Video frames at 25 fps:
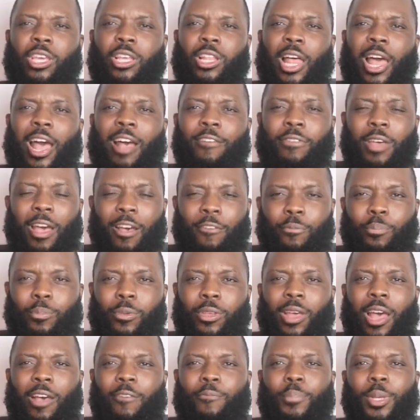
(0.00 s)

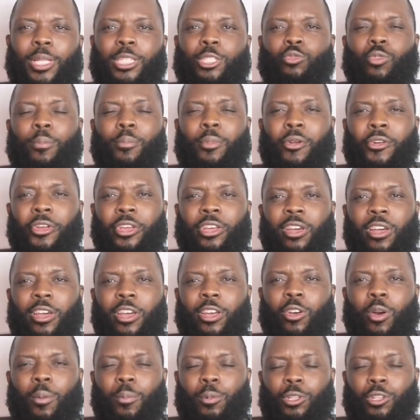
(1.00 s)
I've been to America
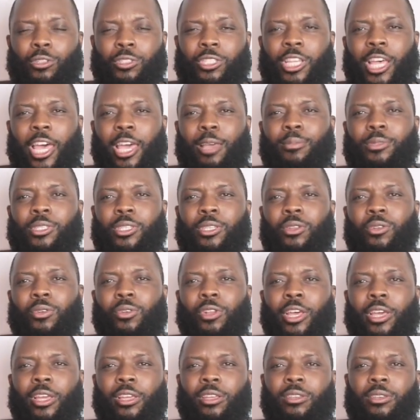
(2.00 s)
a couple of times.
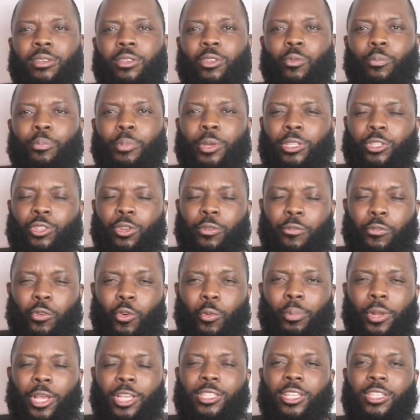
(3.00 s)
Been to a few
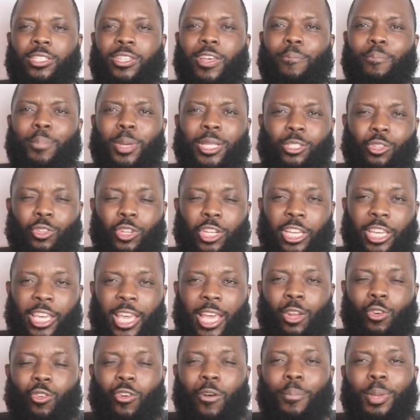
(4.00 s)
places. I've been to the
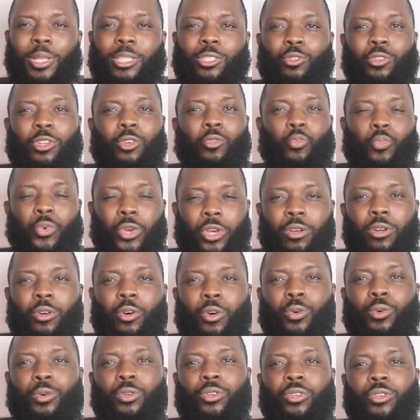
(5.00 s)
ghetto. I've been to the real
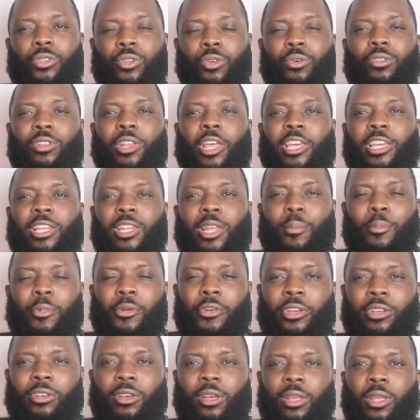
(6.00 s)
hood. In
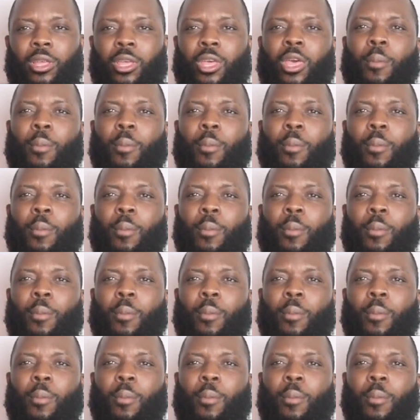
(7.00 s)
America.